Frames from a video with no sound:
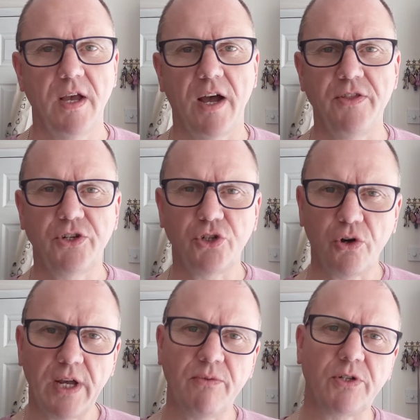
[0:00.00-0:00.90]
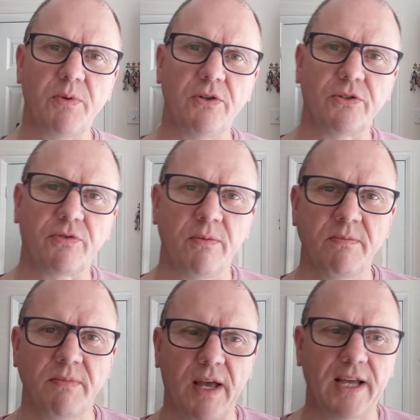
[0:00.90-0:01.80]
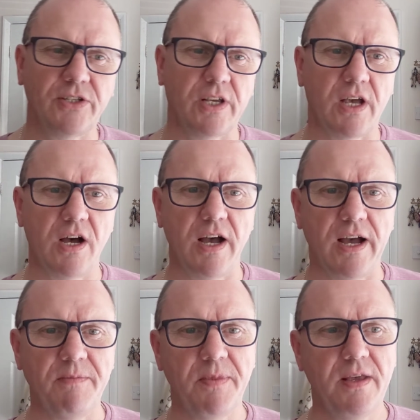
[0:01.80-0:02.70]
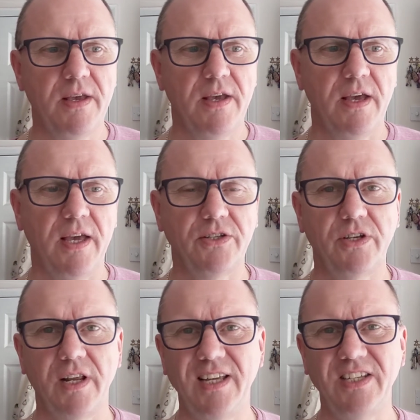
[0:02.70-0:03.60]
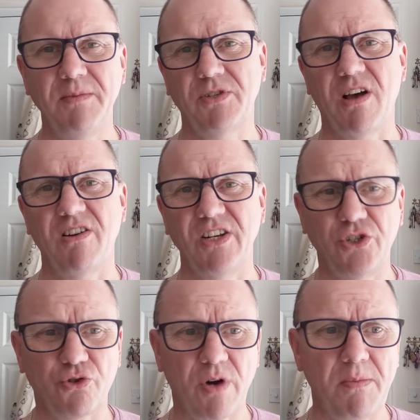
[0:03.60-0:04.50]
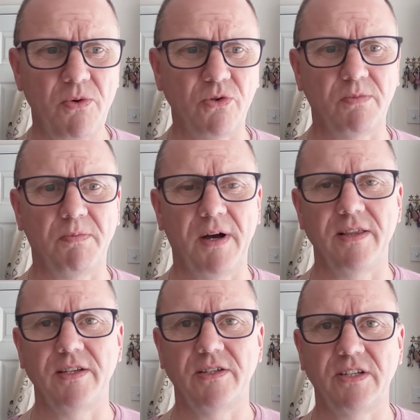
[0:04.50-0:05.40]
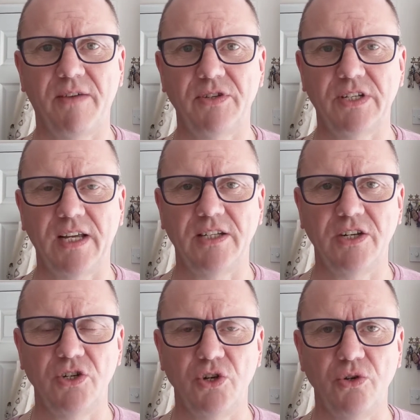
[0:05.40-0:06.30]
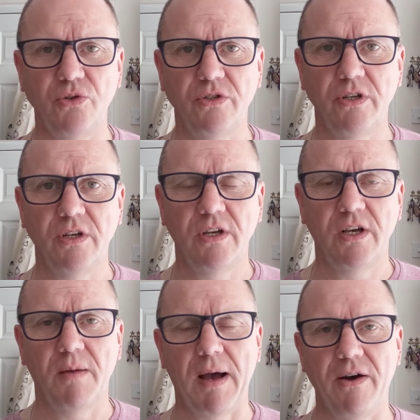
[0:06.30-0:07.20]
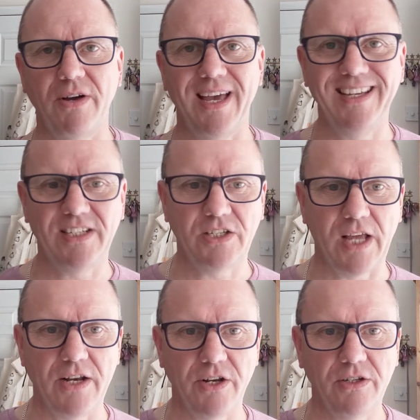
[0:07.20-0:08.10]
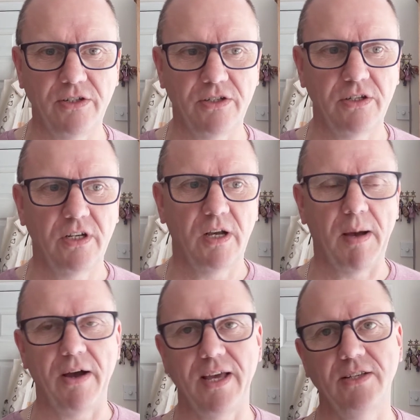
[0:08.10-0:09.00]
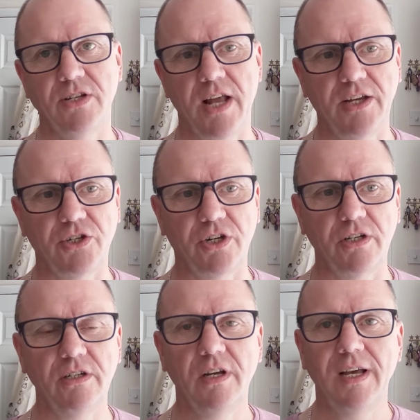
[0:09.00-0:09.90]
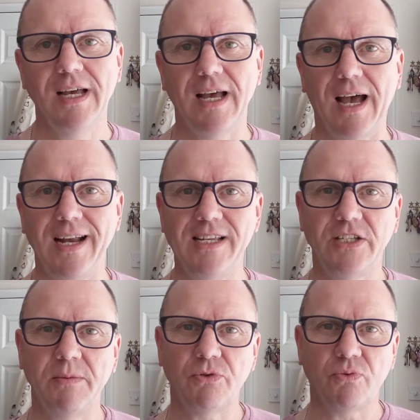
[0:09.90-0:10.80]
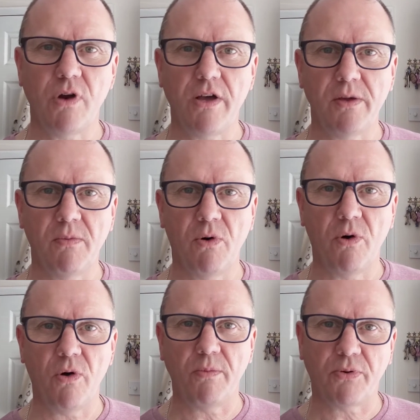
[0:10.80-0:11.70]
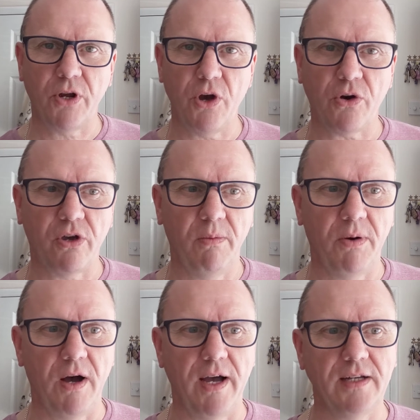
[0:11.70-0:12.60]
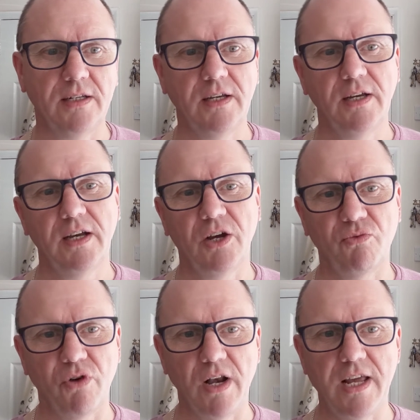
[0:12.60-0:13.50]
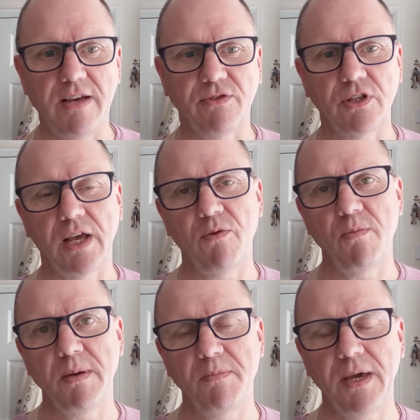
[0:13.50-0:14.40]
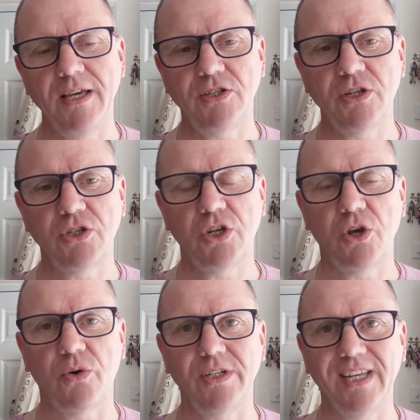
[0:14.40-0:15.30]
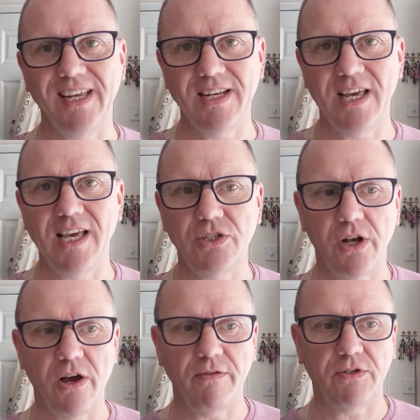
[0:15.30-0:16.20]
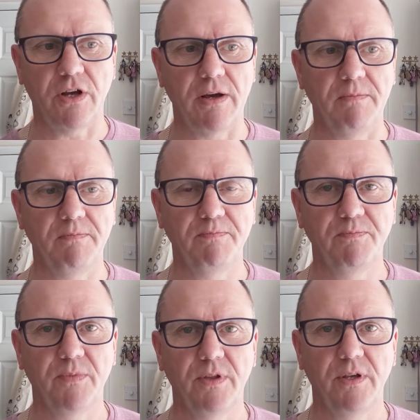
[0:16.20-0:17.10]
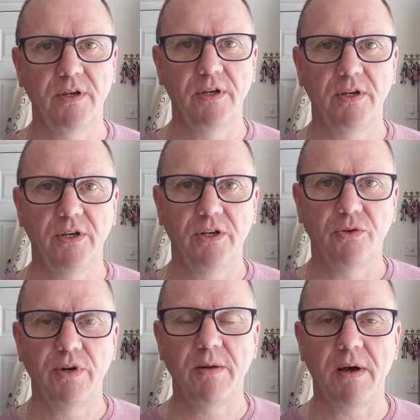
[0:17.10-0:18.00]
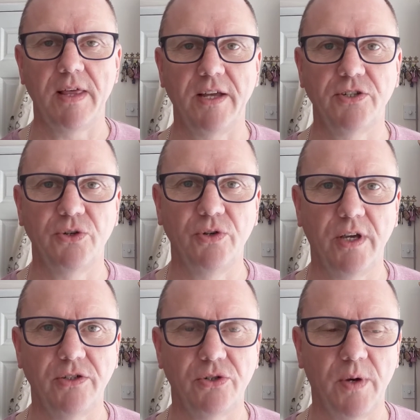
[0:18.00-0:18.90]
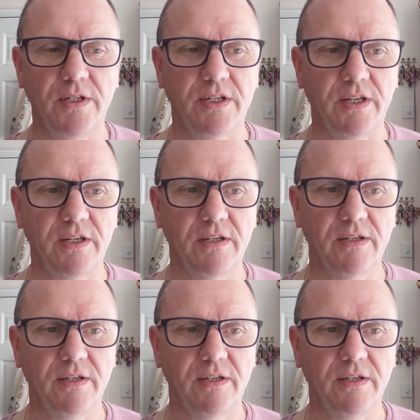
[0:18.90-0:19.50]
And the shocking response from Hezekiah is that he seems hardly troubled by this devastating news about his descendants, about his nation, and he seems rather more preoccupied and relieved that there will be peace and security in his lifetime. You read about that in 2 Kings 20.